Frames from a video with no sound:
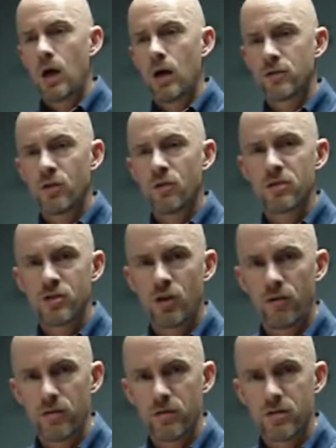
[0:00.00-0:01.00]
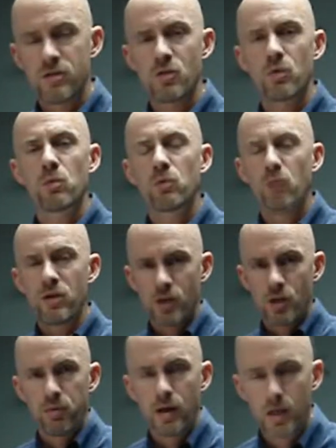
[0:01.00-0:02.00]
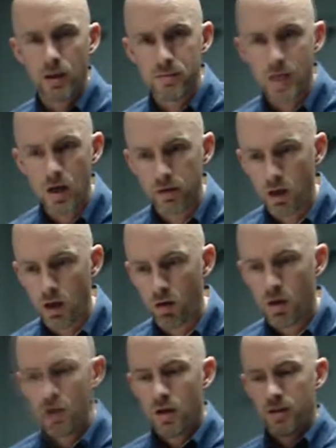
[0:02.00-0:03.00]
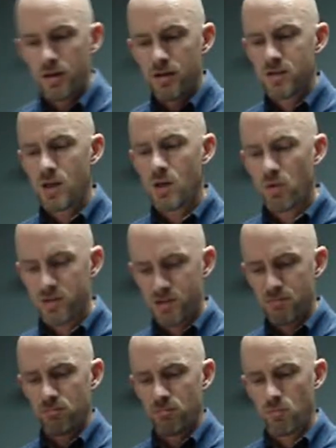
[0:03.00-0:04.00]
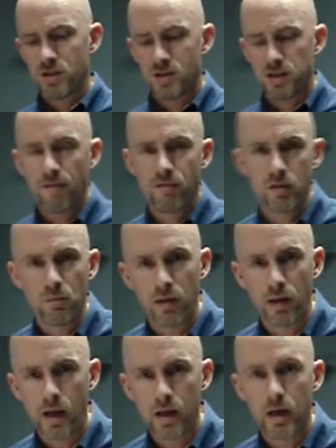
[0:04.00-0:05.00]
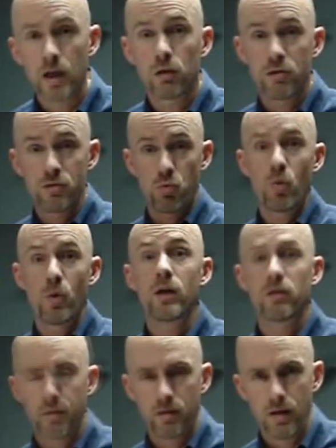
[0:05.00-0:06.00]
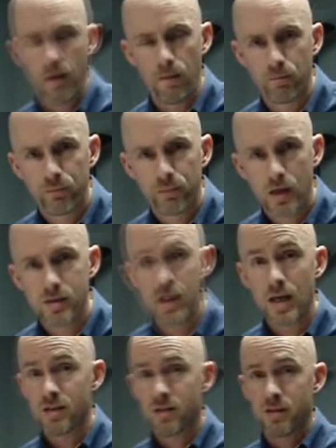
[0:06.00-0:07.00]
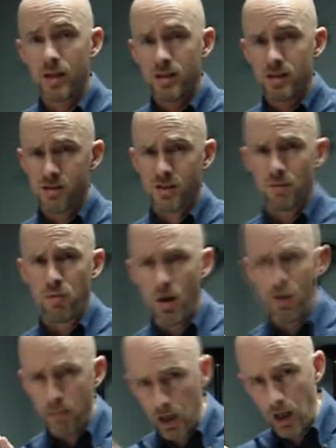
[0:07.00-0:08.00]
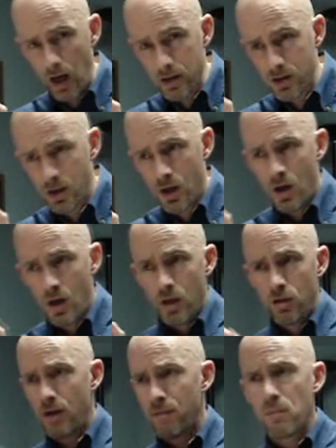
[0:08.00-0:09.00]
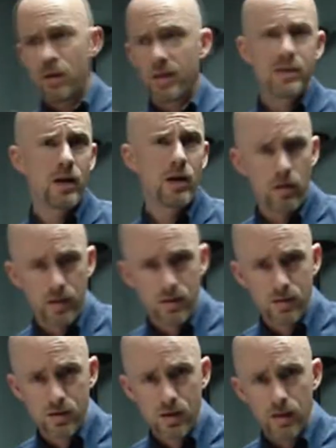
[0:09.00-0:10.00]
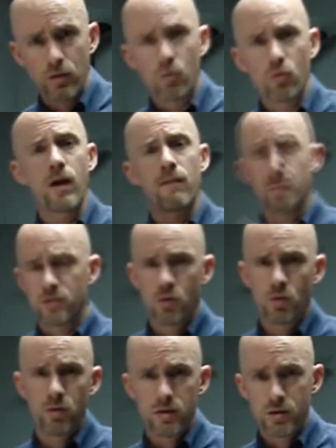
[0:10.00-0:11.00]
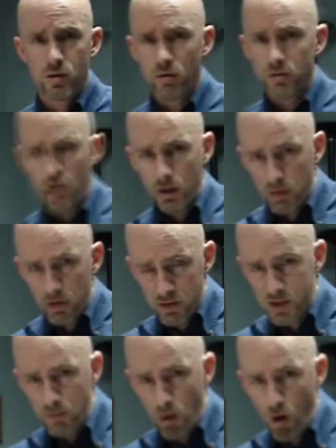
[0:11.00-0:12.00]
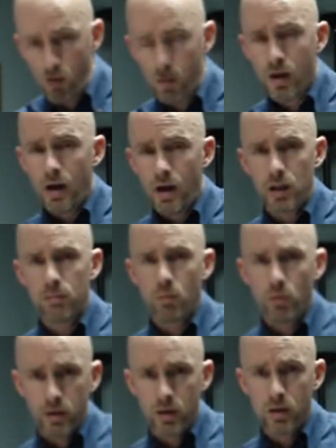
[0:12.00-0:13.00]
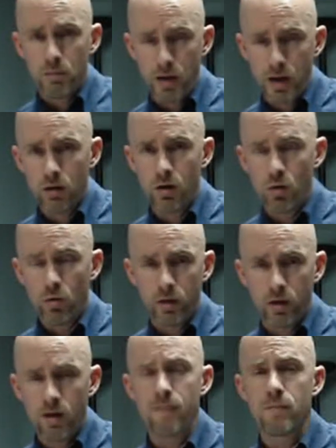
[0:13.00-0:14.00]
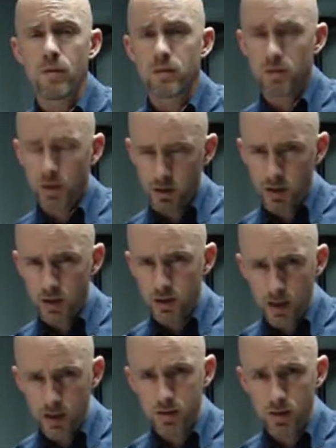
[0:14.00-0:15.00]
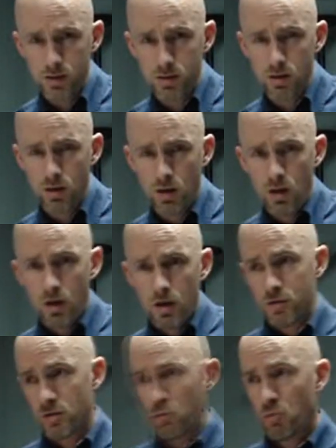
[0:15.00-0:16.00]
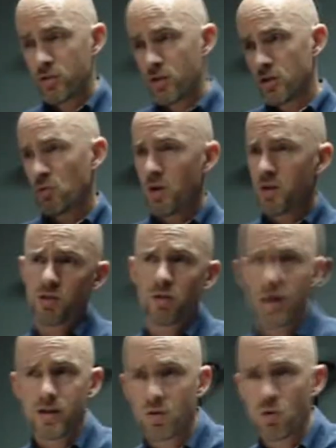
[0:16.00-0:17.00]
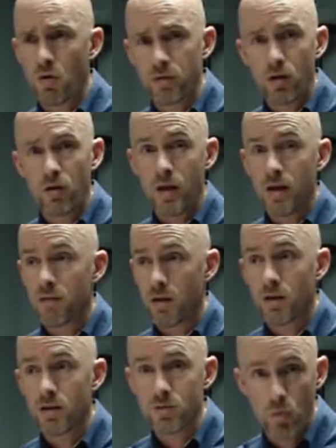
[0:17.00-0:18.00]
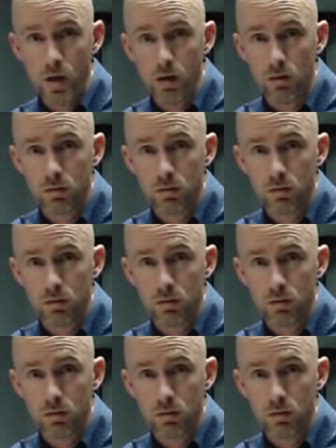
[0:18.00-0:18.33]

to the surface, so that when the rescue plane comes out there, they see what's left of the plane and it looks real to them. And see, that's the thing. This is compartmentalized. Not everybody's in on this. It's not like the whole government's doing this. You're only talking about a small element within the Pentagon or the government that does this. So the search and rescue guys go out there, they think it's real.